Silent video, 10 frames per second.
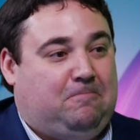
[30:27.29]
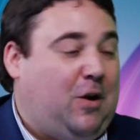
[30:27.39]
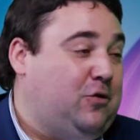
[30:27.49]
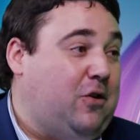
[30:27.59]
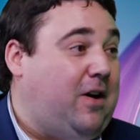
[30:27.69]

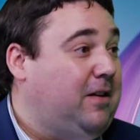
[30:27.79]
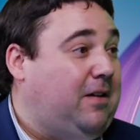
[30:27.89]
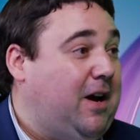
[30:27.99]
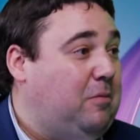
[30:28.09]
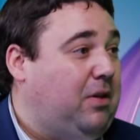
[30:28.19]
so
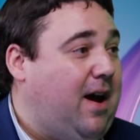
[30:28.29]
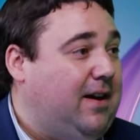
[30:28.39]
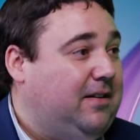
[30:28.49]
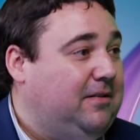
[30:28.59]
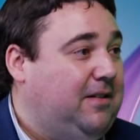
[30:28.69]
I
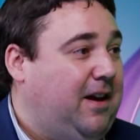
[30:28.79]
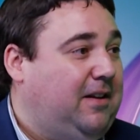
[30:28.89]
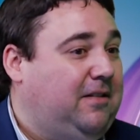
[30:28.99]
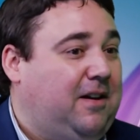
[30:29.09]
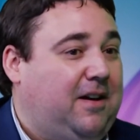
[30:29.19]
applied,
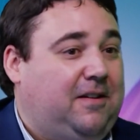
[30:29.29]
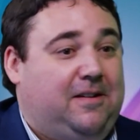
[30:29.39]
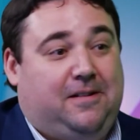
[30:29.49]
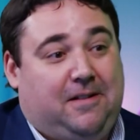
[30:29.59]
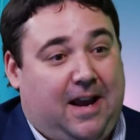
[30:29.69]
and
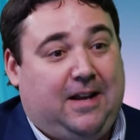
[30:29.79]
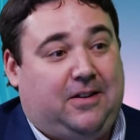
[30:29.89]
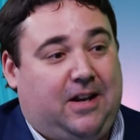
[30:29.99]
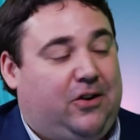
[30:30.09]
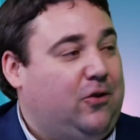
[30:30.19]

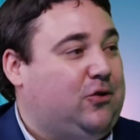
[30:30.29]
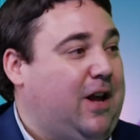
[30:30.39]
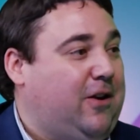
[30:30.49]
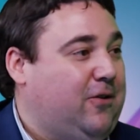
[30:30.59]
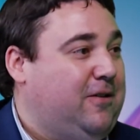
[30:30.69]
18 years
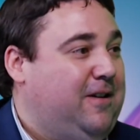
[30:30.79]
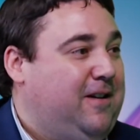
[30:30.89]
later,